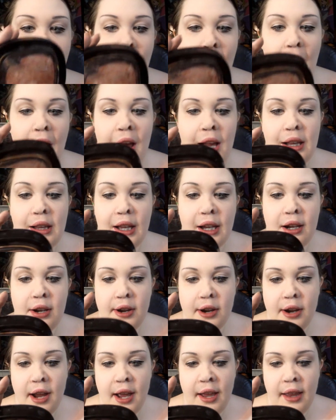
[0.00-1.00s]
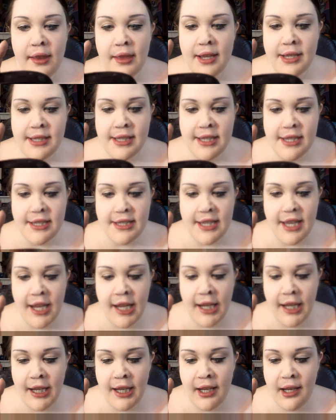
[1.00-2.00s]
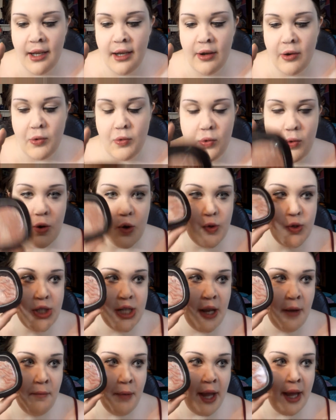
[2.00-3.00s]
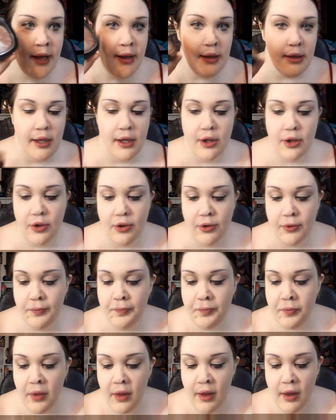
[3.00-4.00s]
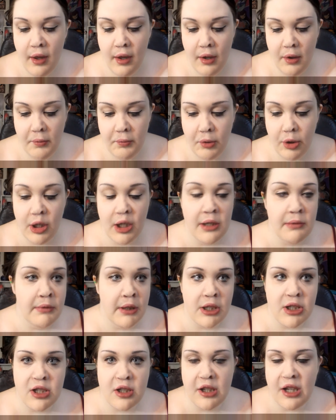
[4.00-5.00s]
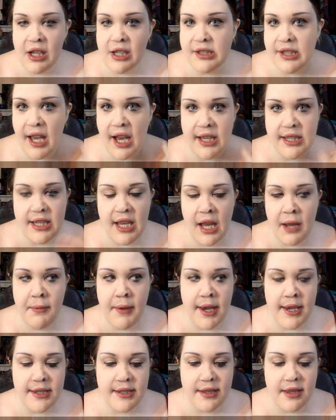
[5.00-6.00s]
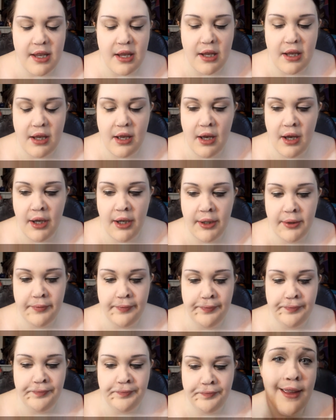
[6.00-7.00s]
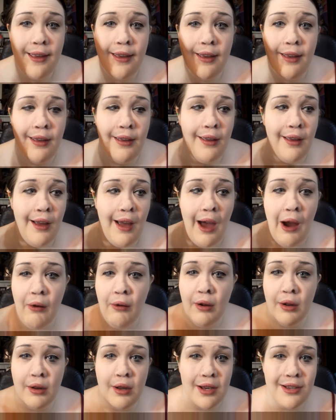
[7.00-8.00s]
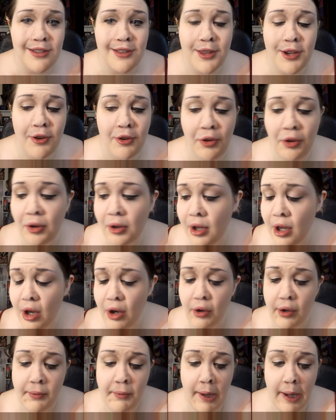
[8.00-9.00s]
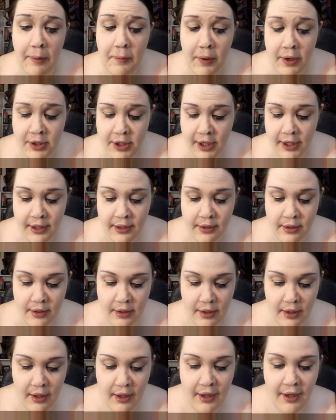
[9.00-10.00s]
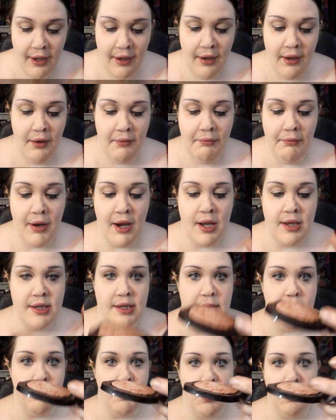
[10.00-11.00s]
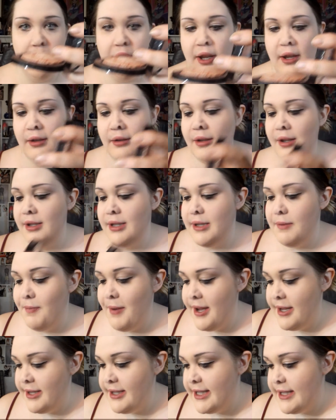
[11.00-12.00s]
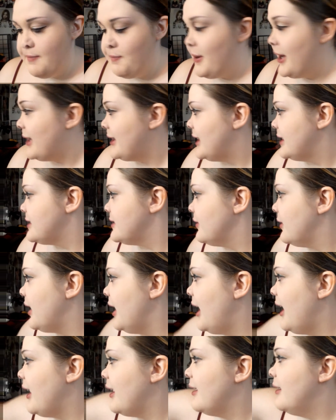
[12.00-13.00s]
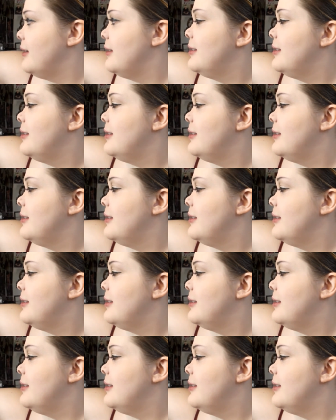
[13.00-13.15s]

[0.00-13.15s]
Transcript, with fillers: highlighter, and this is in Rose Champagne Glow. Pretty much the exact same as the, um, the Hourglass Ethereal Glow, in my opinion. Mine's broken into bits, but that's okay.